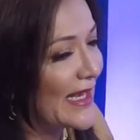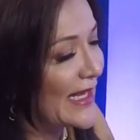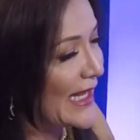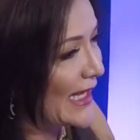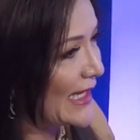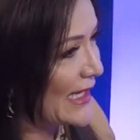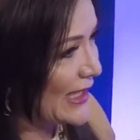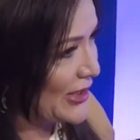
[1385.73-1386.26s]

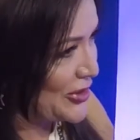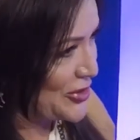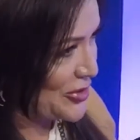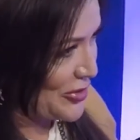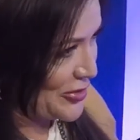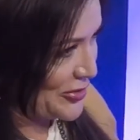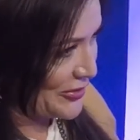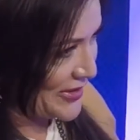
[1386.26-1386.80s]
again,
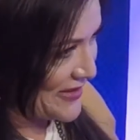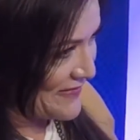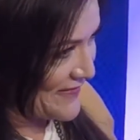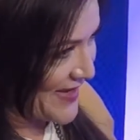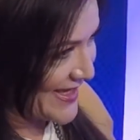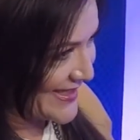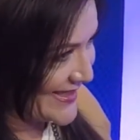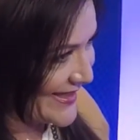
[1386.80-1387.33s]
internally
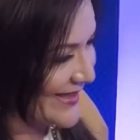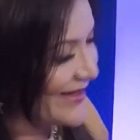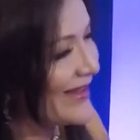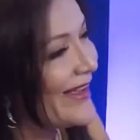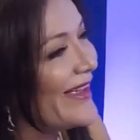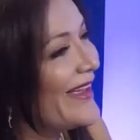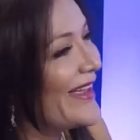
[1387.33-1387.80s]
facing,